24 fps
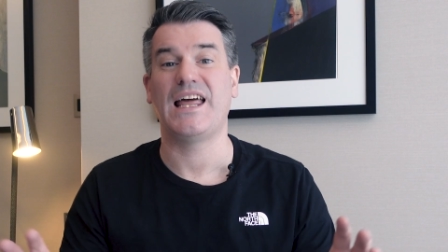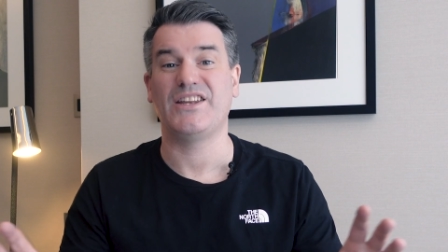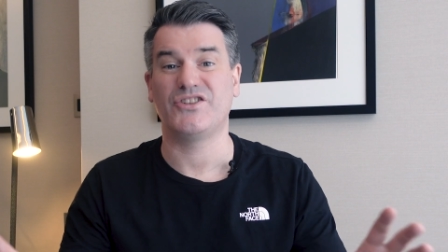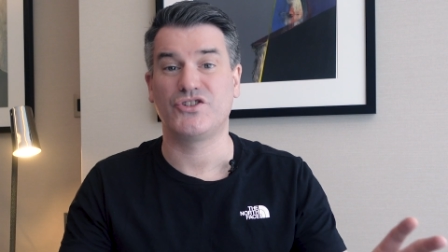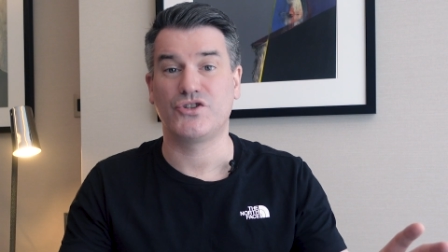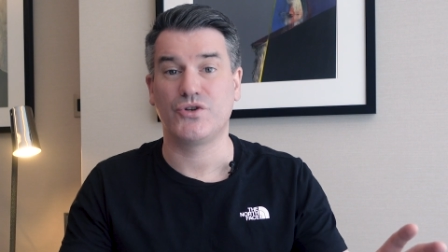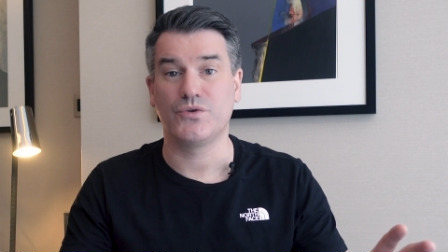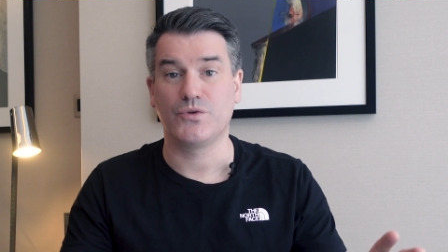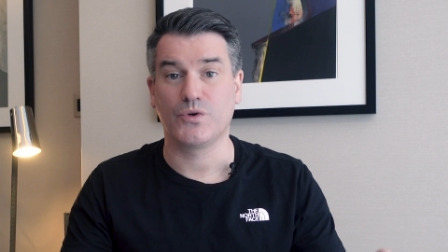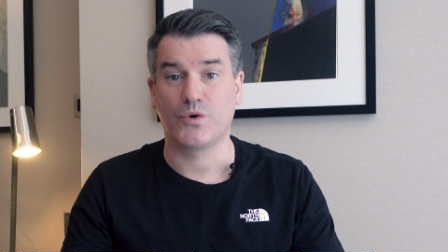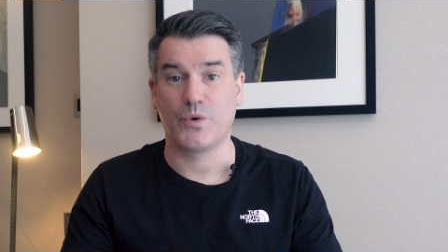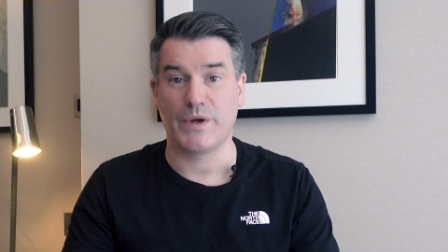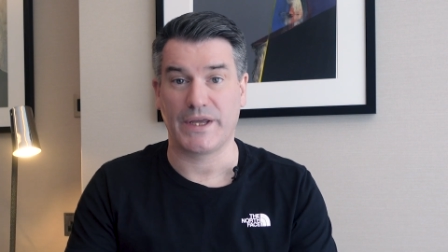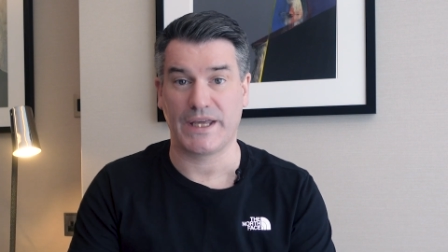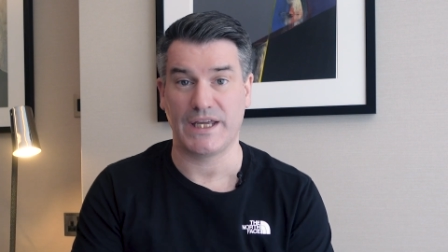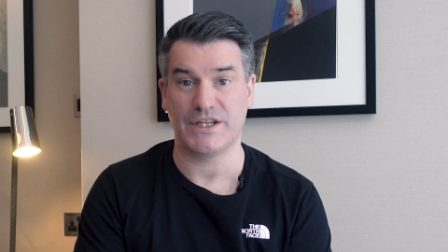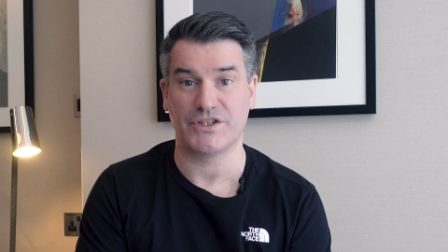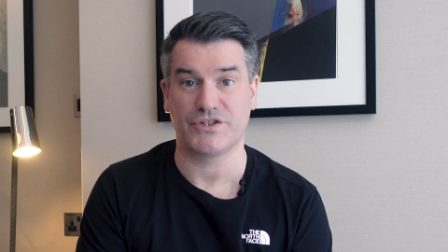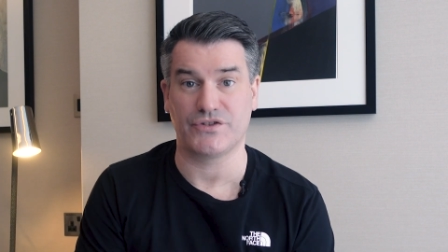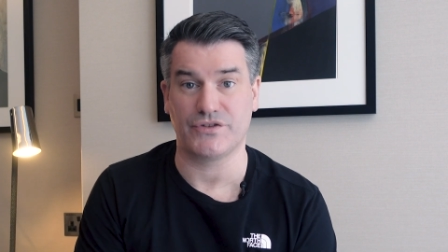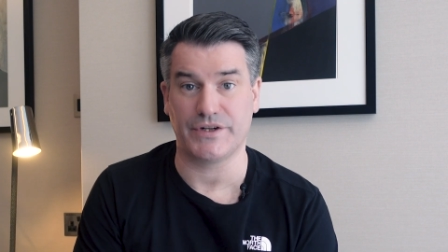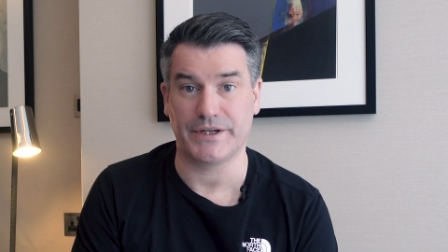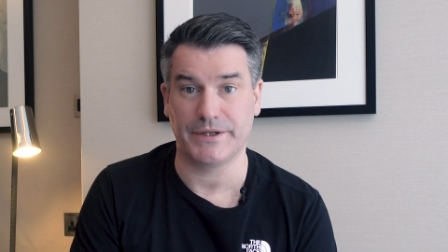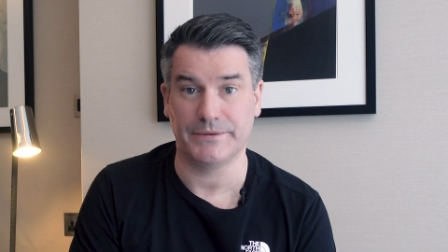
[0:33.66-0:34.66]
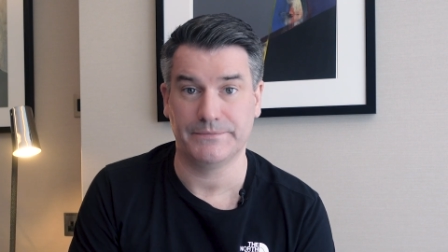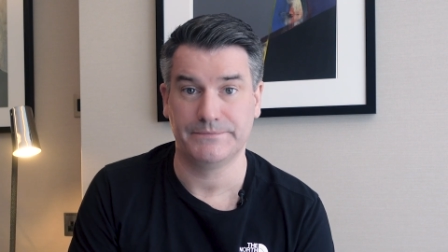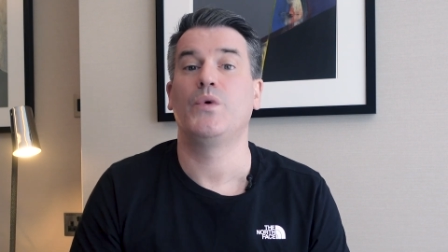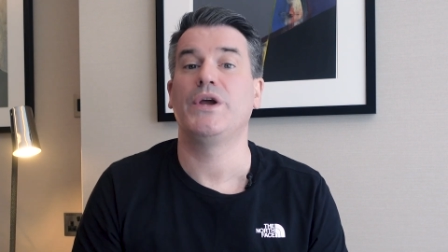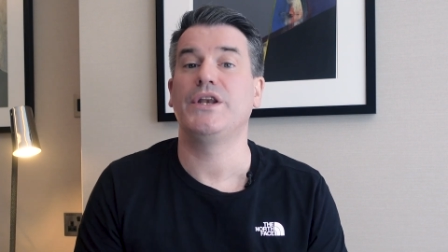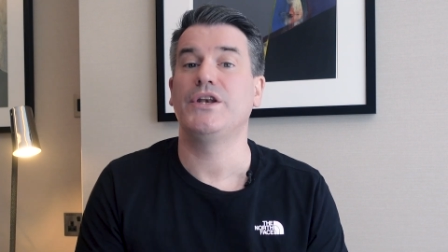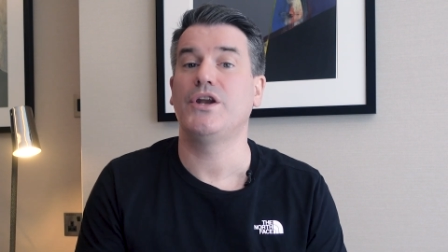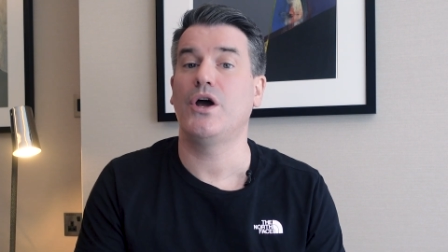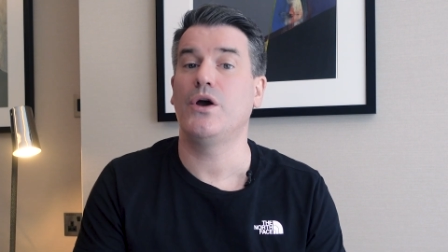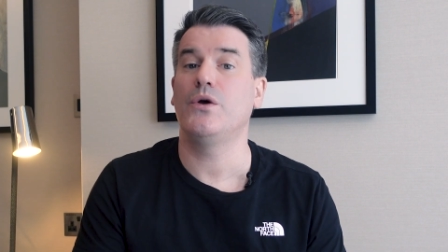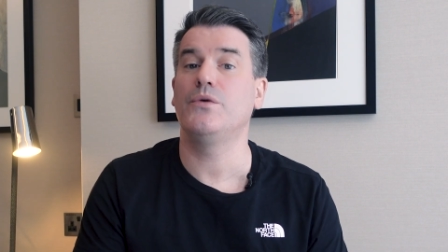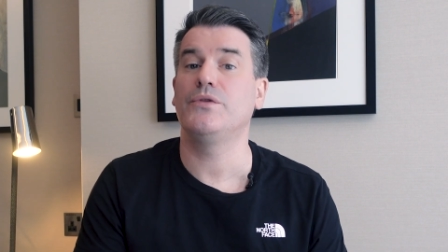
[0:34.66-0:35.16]
Let's do the quick history.
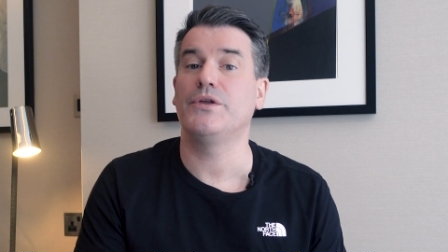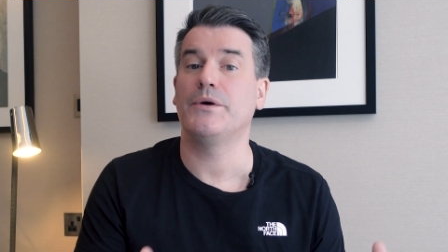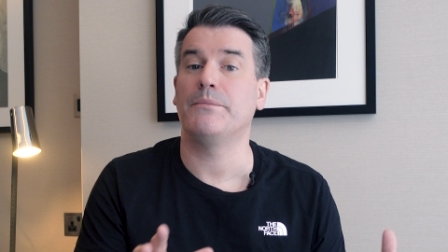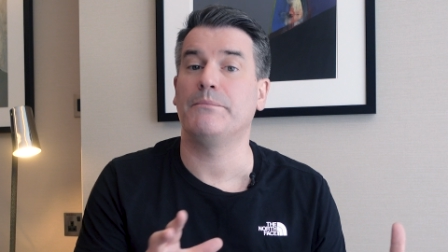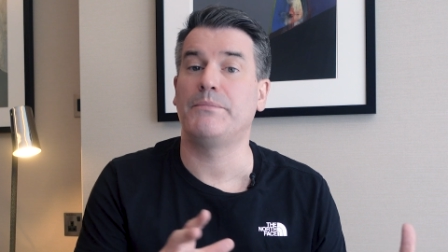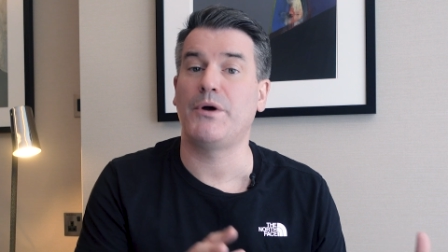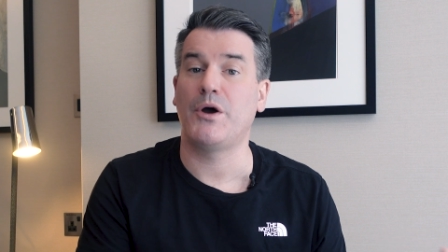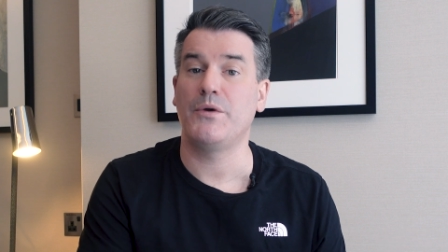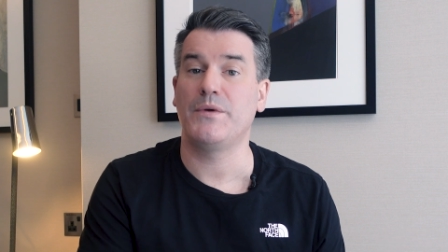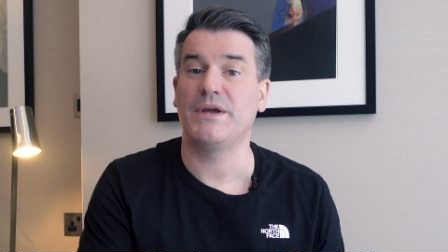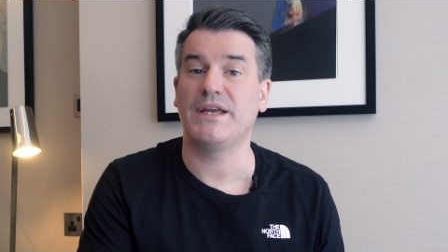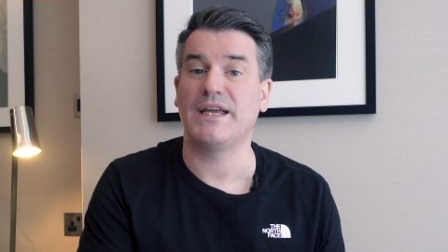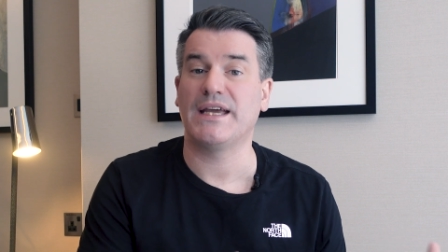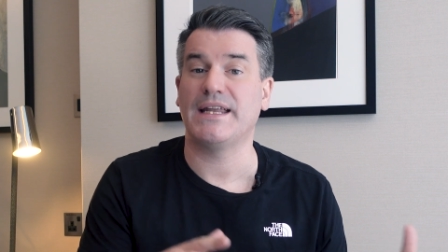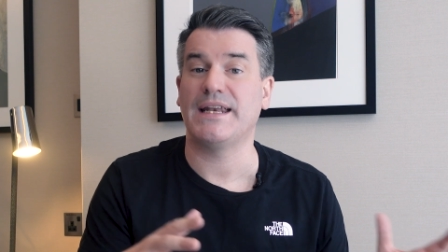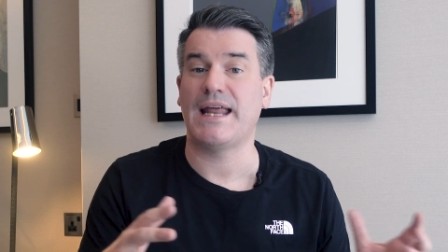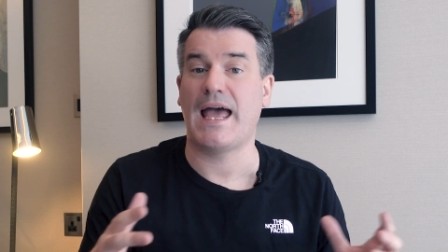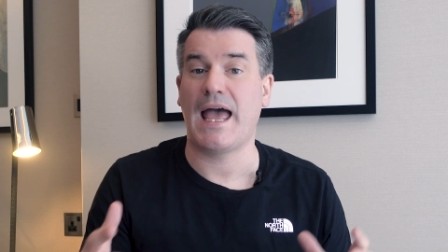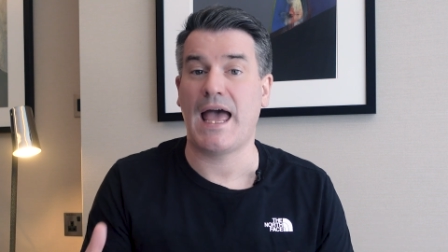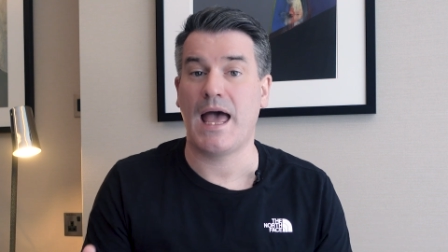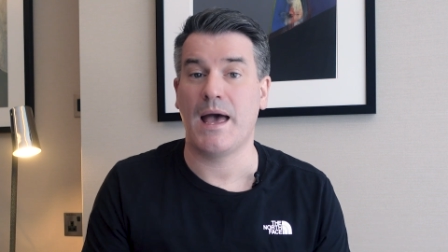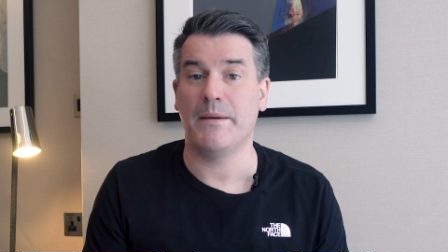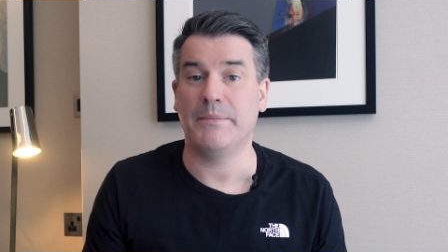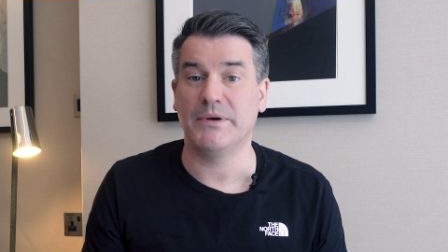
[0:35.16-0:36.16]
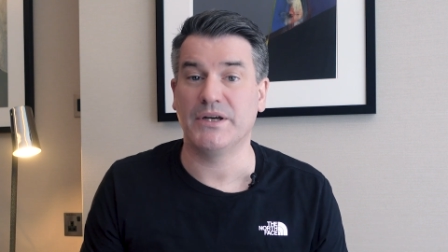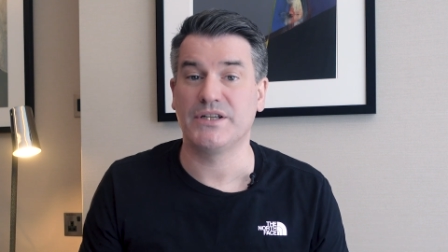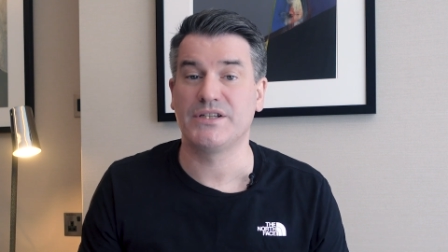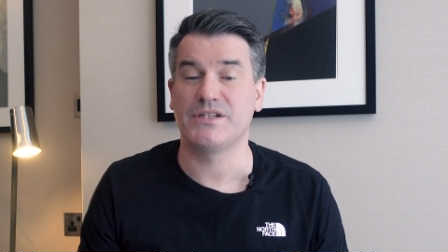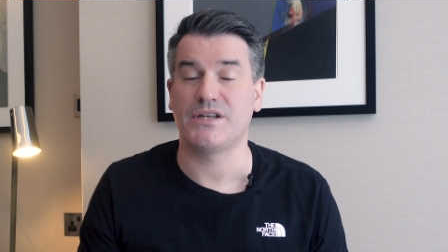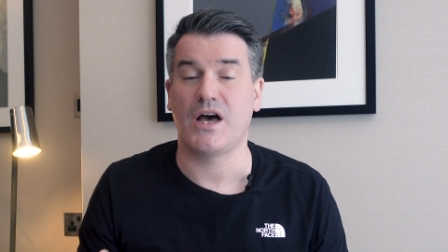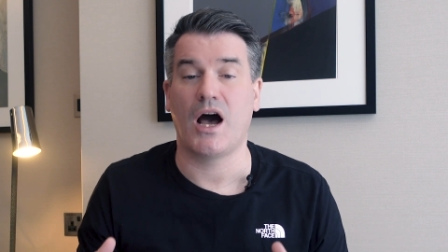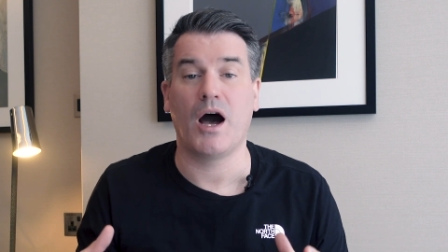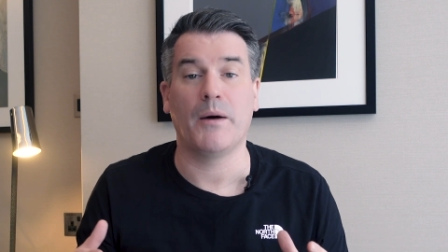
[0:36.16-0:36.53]
We know that Boeing and Airbus